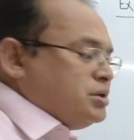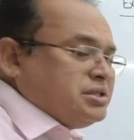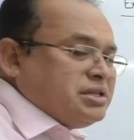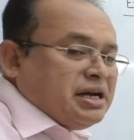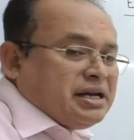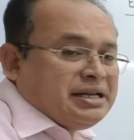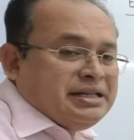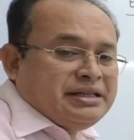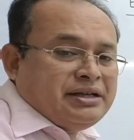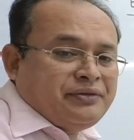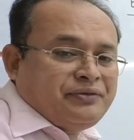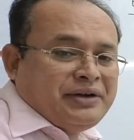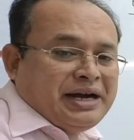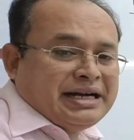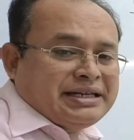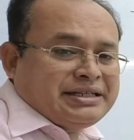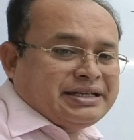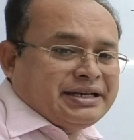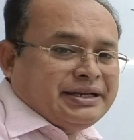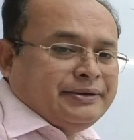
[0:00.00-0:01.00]
are in the
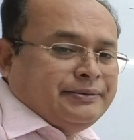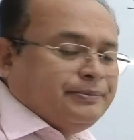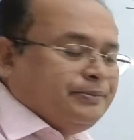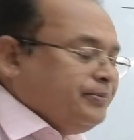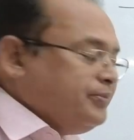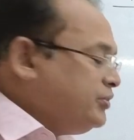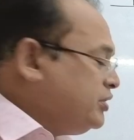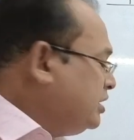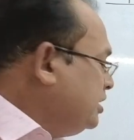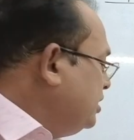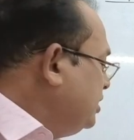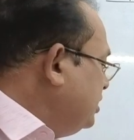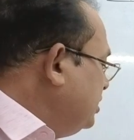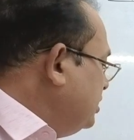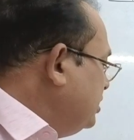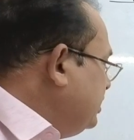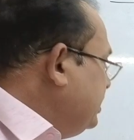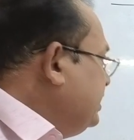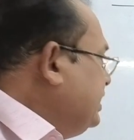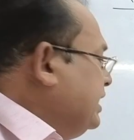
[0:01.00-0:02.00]
factory.
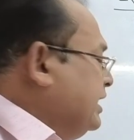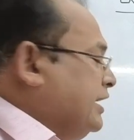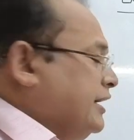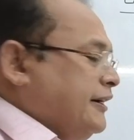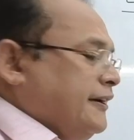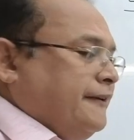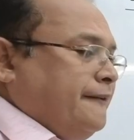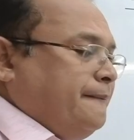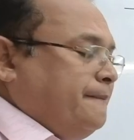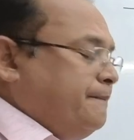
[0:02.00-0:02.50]
Here,